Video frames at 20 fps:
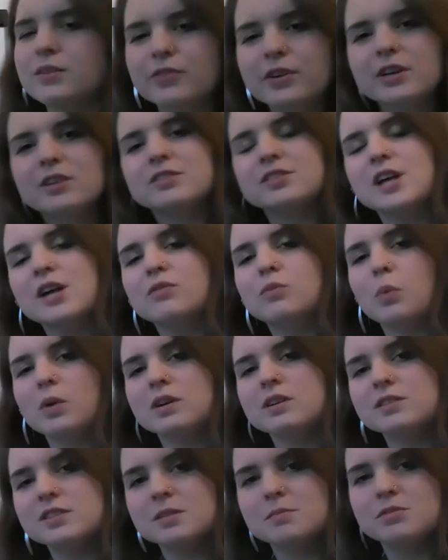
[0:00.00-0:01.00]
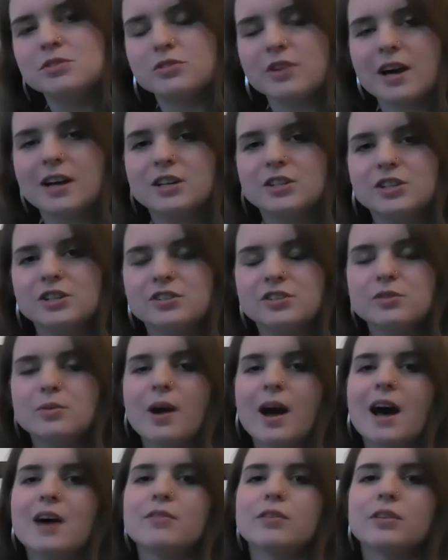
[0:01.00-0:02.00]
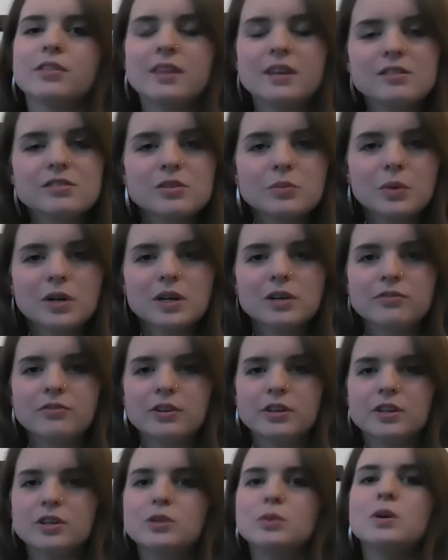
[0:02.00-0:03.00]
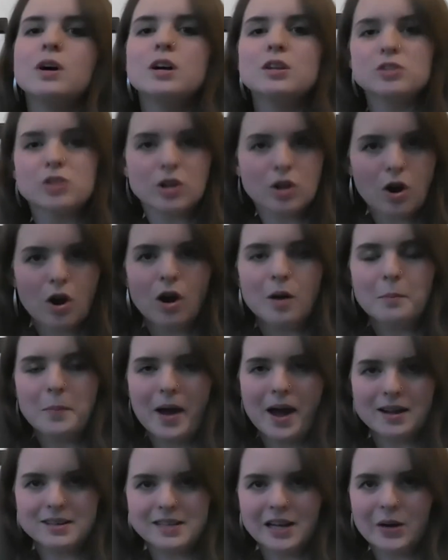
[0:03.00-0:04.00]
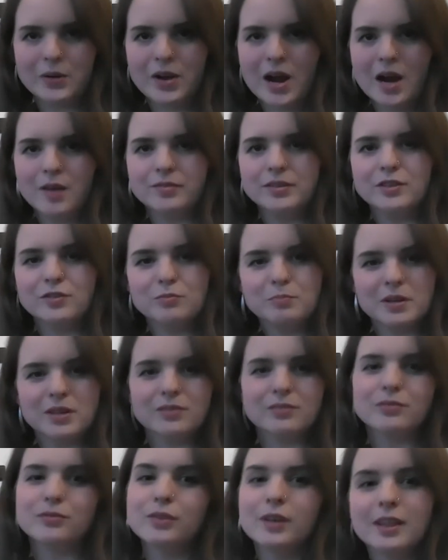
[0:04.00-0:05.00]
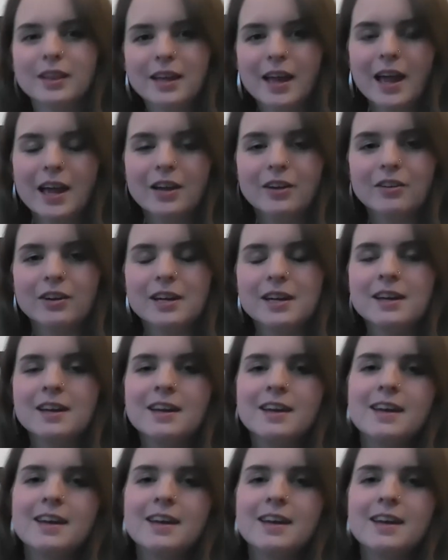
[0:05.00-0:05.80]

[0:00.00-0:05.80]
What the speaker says: for yourself, what are some strategies you have or things that work for you to calm back down after you've been really angry?